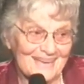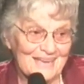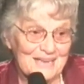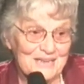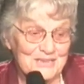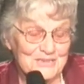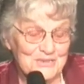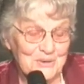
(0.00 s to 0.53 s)

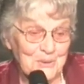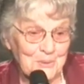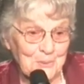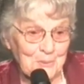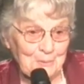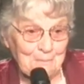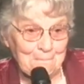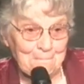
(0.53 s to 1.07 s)
so
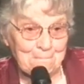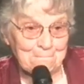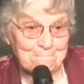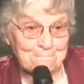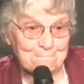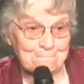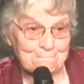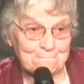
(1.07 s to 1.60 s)

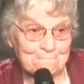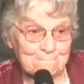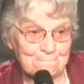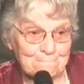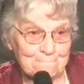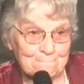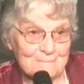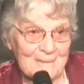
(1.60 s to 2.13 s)

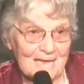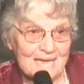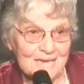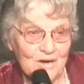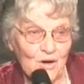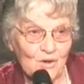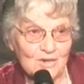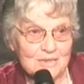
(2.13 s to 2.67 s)
he called
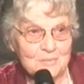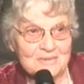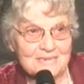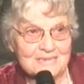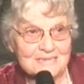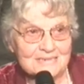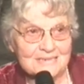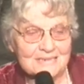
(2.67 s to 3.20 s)
him and he
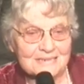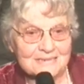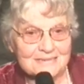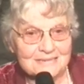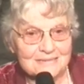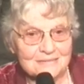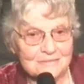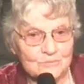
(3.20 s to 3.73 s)
said,
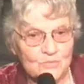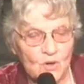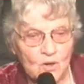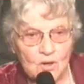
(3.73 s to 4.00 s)
Paul,